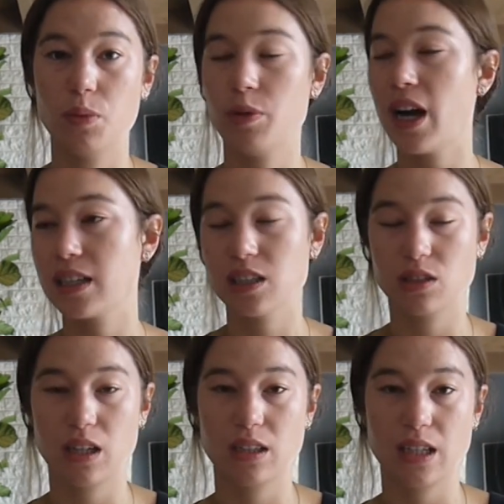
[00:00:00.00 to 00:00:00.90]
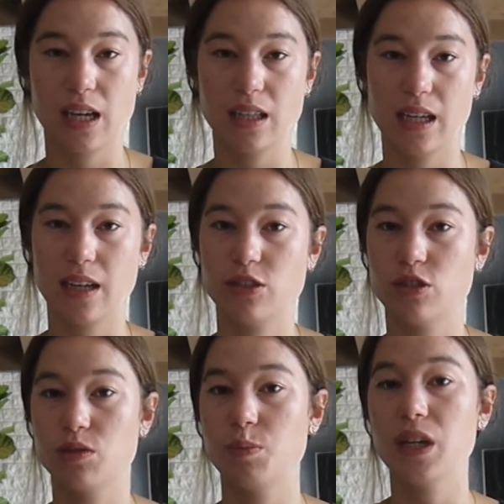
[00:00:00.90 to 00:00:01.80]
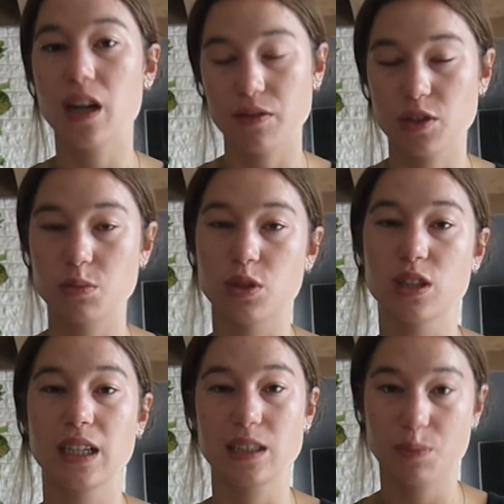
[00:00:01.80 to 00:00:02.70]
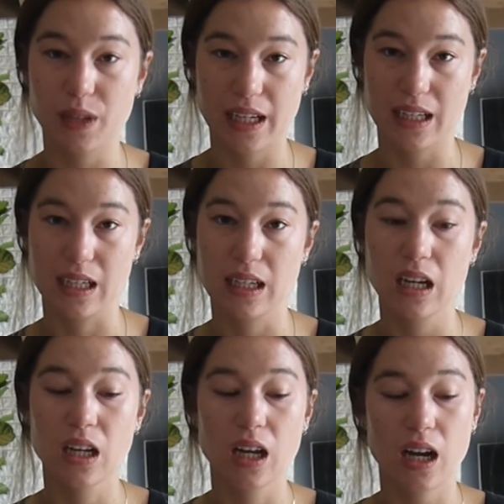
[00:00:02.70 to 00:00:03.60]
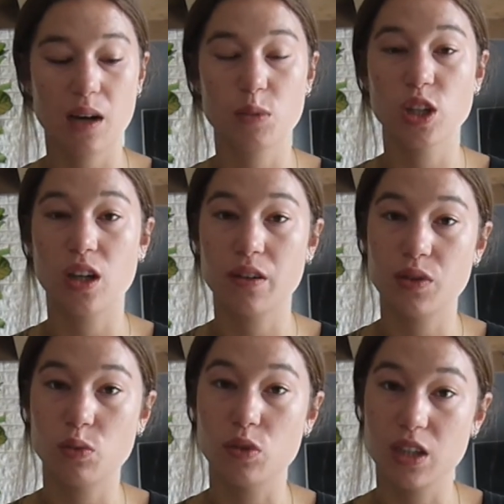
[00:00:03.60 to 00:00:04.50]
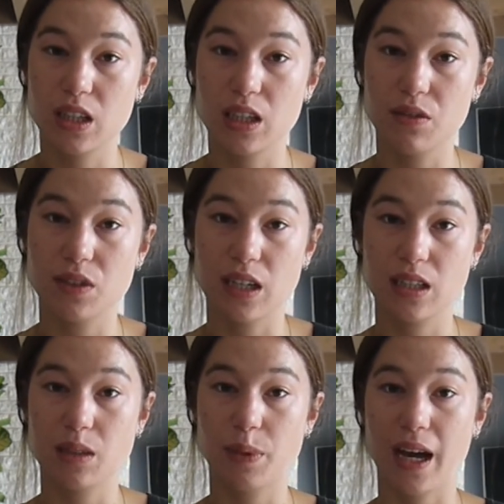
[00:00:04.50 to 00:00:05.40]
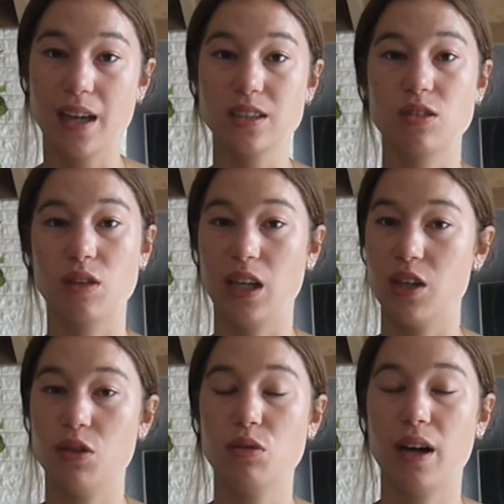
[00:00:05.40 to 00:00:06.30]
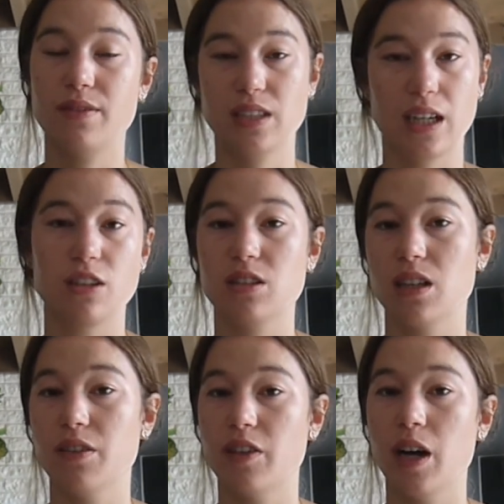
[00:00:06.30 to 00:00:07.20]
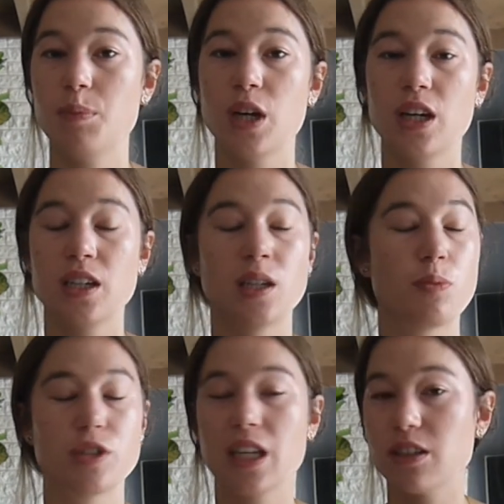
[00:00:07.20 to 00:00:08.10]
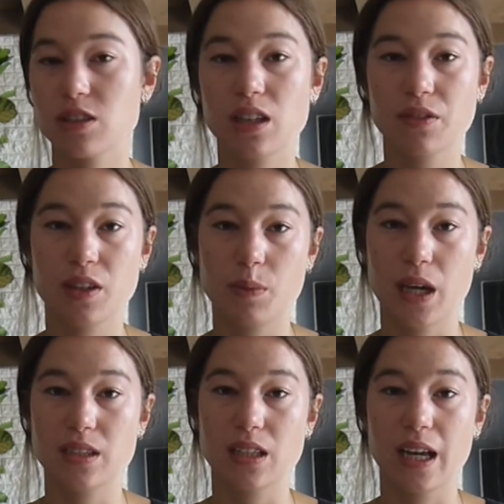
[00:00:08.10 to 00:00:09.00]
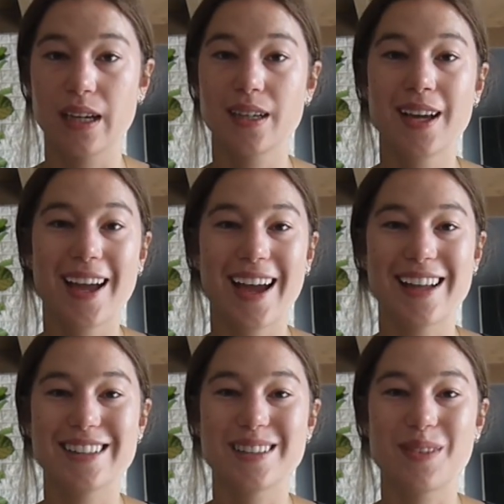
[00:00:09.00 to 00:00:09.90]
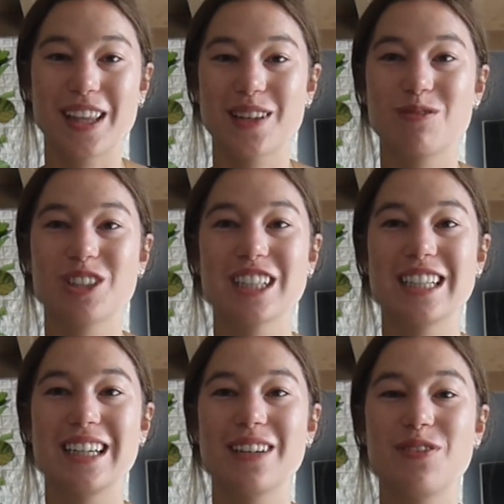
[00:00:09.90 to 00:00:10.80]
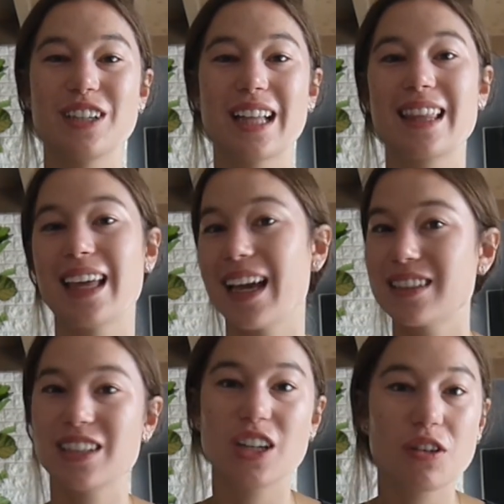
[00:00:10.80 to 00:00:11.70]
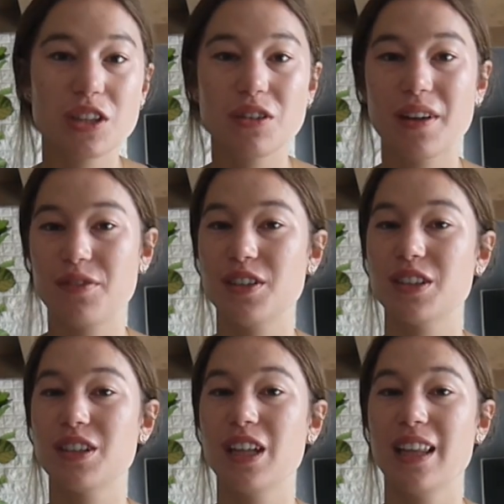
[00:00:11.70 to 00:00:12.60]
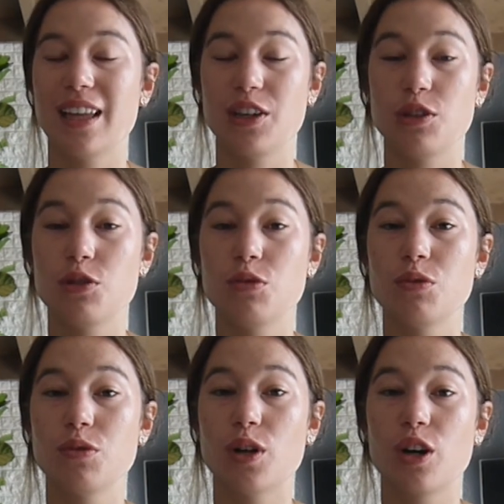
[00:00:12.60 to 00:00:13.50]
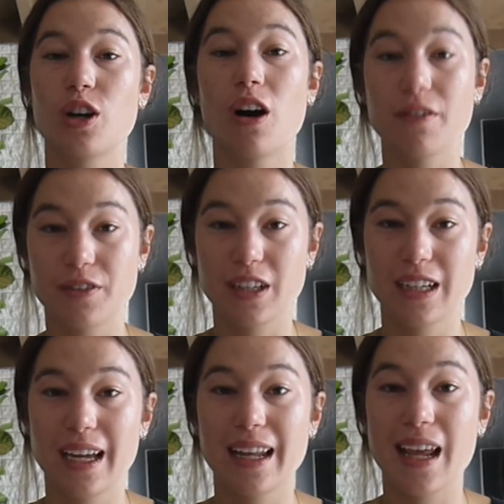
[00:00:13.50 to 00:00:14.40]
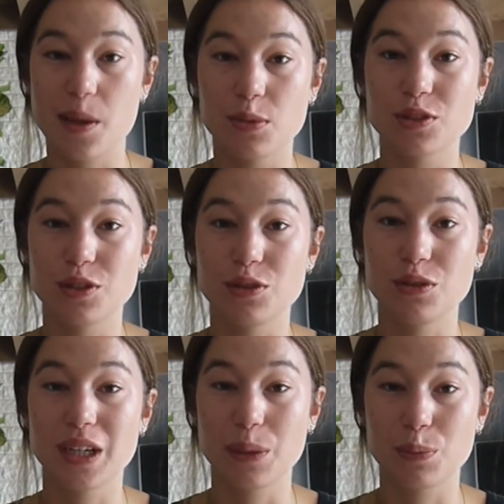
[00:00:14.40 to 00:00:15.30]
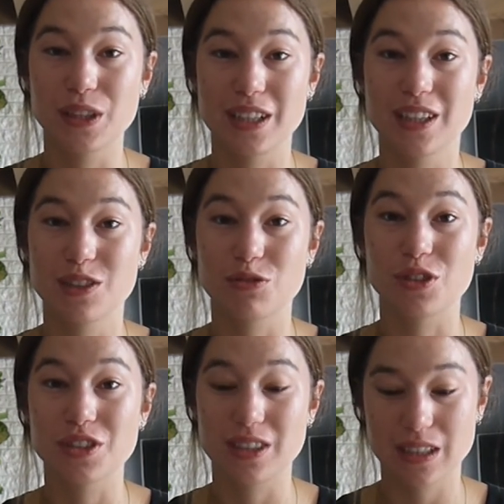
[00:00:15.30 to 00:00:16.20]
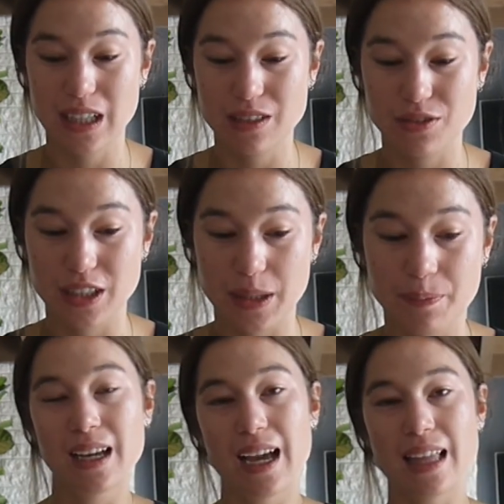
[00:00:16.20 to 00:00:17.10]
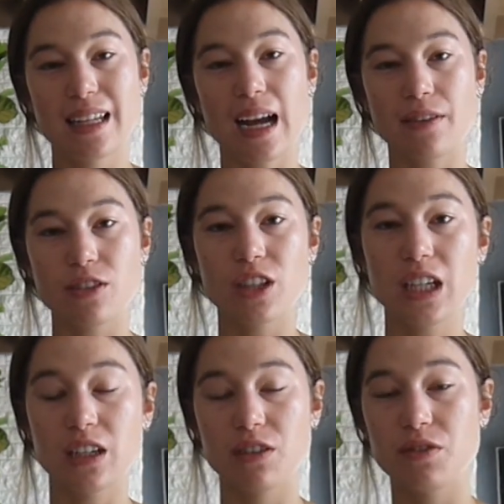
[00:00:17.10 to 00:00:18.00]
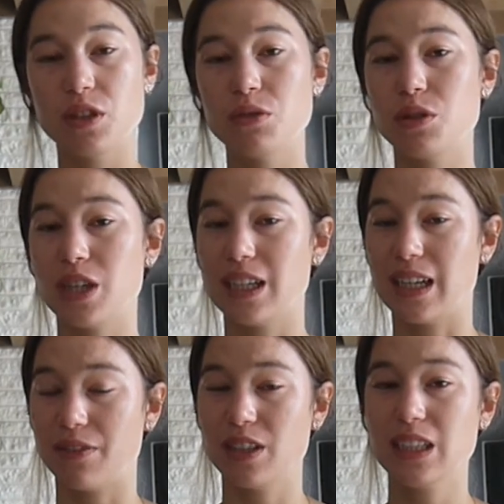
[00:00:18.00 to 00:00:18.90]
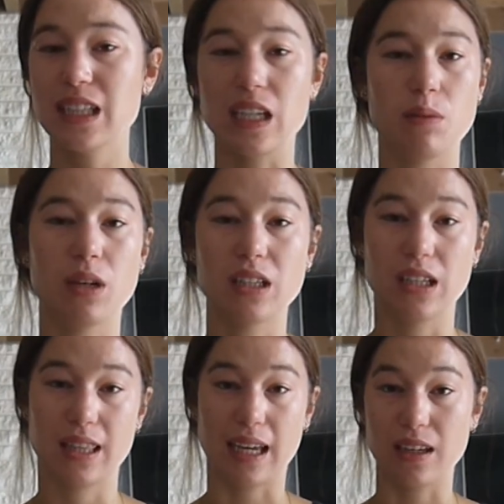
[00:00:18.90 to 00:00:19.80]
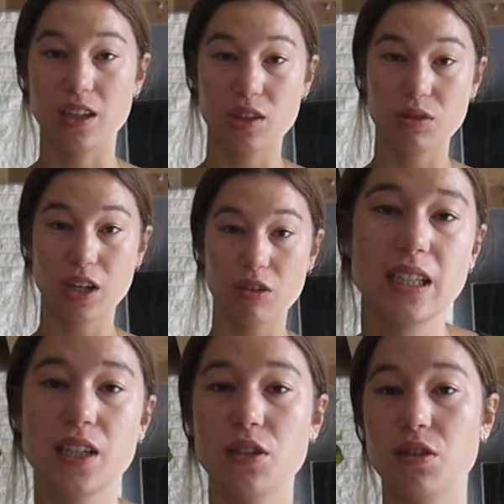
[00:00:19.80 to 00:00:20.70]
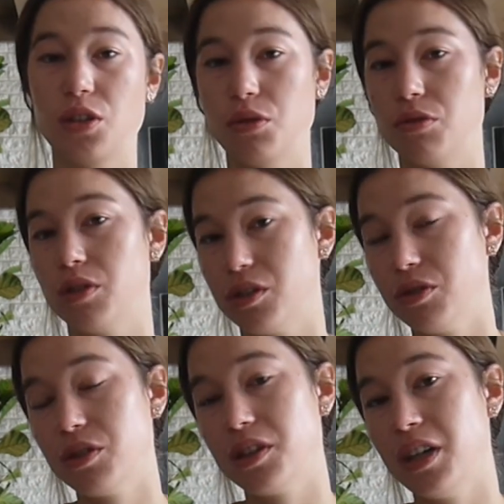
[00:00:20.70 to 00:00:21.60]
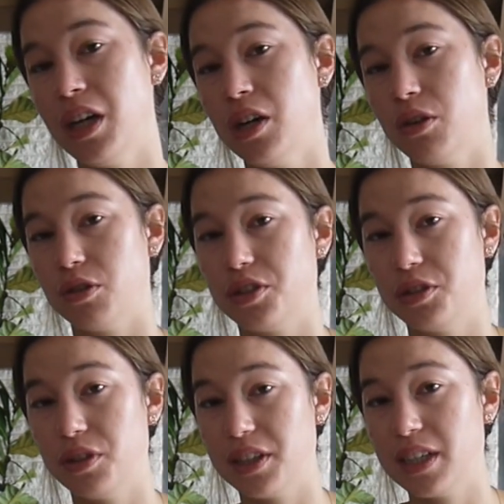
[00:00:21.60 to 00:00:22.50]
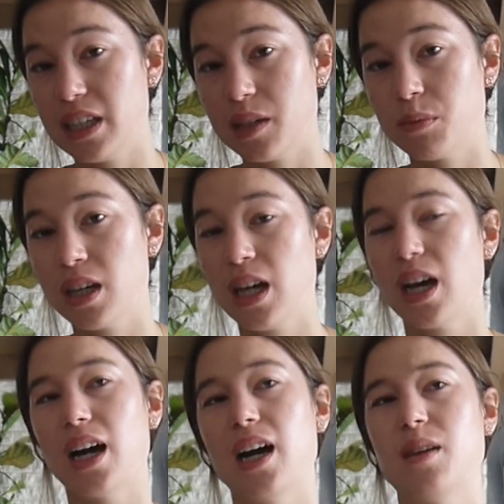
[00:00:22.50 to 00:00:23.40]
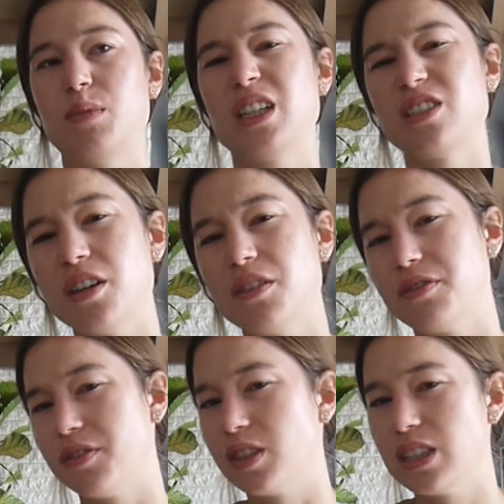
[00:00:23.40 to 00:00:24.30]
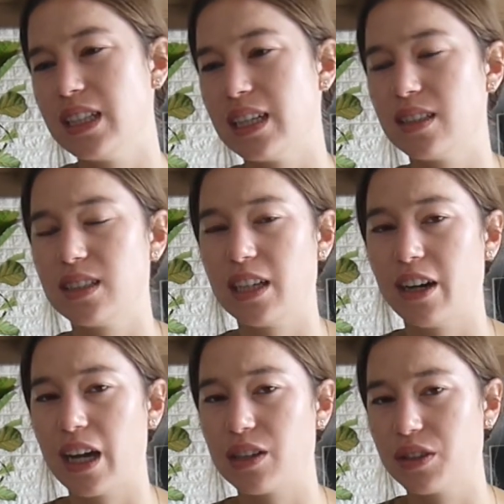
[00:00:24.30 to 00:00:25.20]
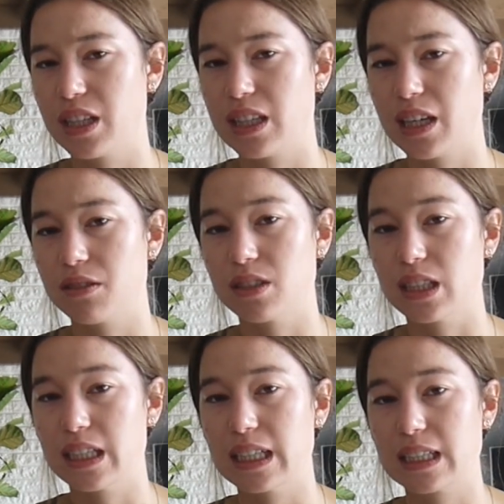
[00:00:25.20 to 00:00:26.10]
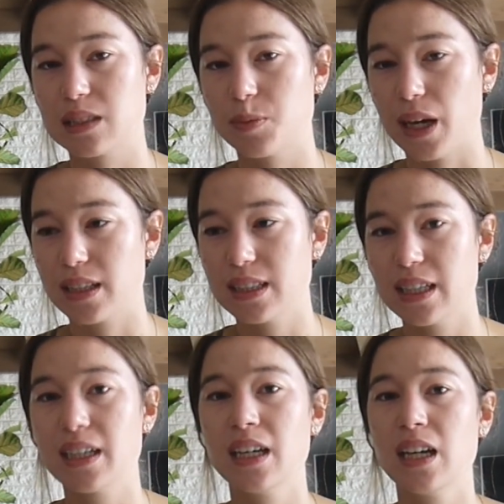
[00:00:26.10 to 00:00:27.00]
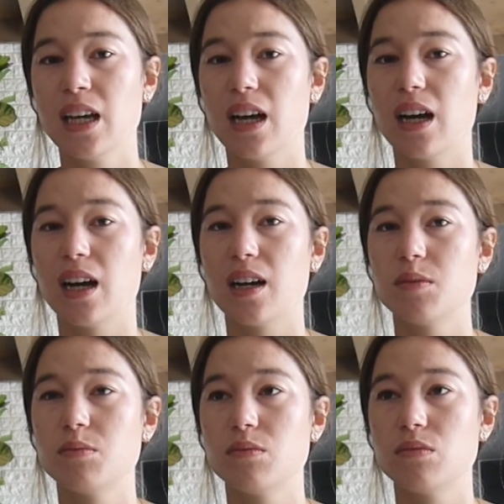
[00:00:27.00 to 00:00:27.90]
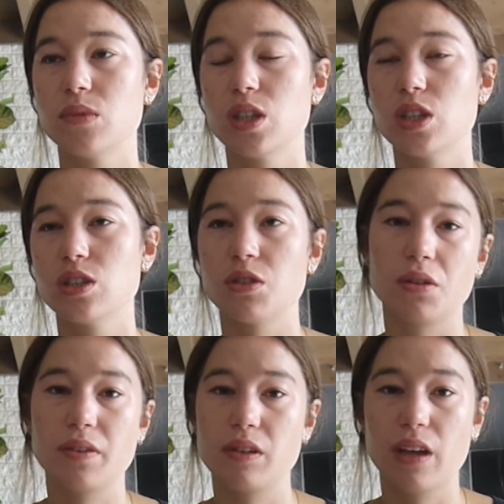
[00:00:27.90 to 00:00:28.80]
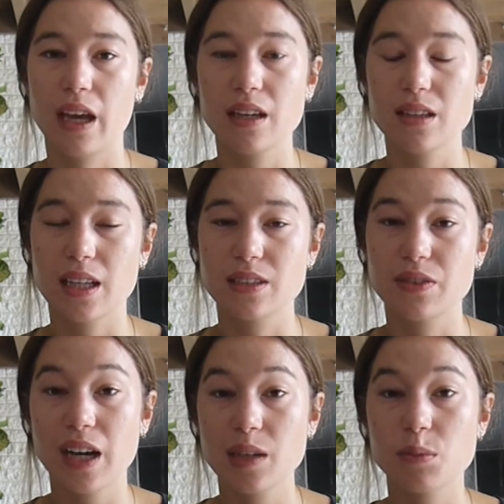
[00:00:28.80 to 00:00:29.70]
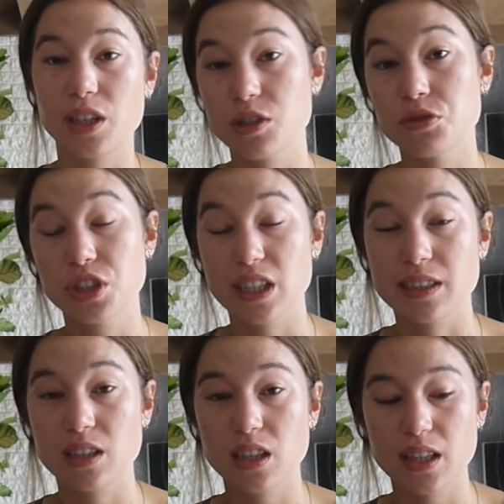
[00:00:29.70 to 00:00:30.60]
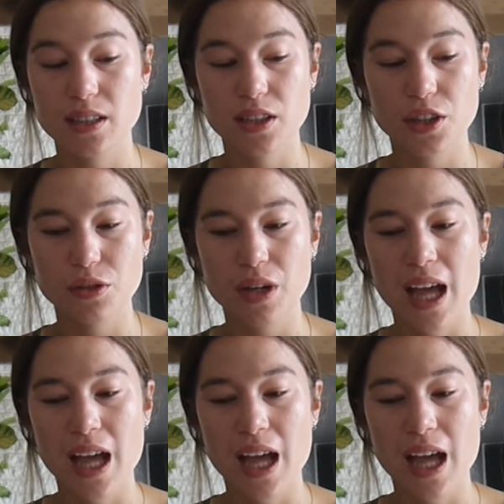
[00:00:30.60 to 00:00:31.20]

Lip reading: Practice saying the answers, be comfortable explaining a lot of the work that you've done in the past, so that you have set yourself up to present yourself in the best light, and just make them really feel like they get to know you and feel that you are confident and able to complete this role successfully. And then after the interview, you can definitely email a thank you note, either to the recruiter or to the team. It's fully necessary. I don't think they really expect it. So if you can't, that's fine, but it usually is a good thing to do.